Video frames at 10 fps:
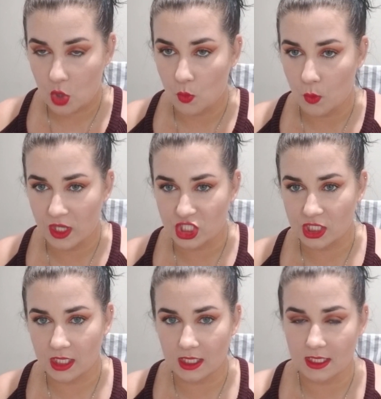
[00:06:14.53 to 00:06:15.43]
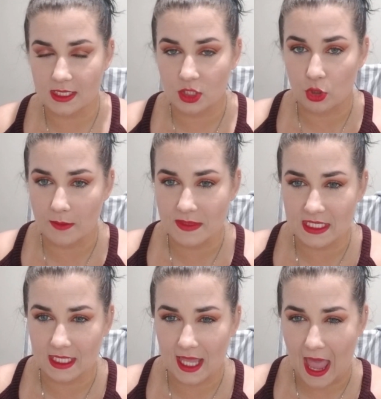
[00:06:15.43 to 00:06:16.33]
which is
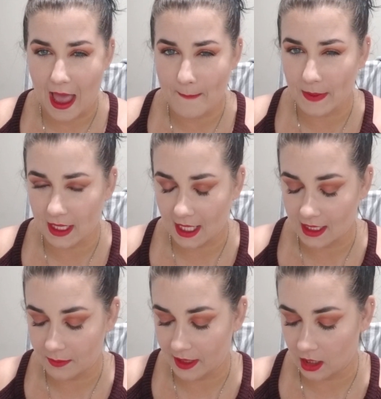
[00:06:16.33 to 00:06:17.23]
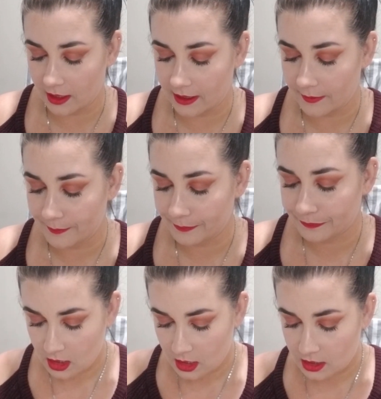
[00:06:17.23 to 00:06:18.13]
Crimson Cat by Katy Perry.
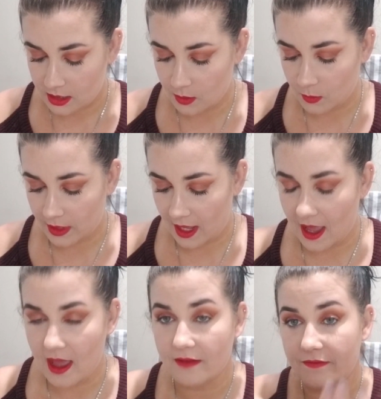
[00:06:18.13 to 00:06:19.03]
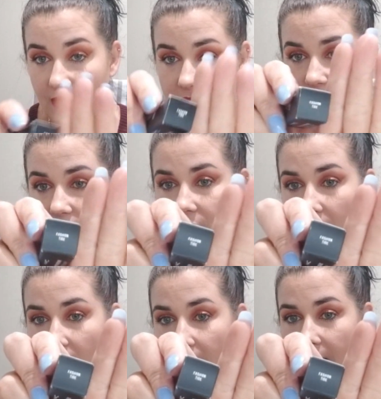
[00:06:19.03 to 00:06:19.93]
Then we have Fashion
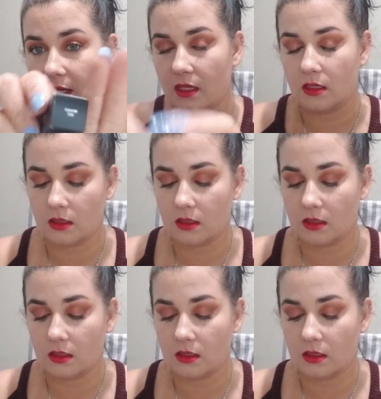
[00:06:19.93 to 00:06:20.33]
Tide,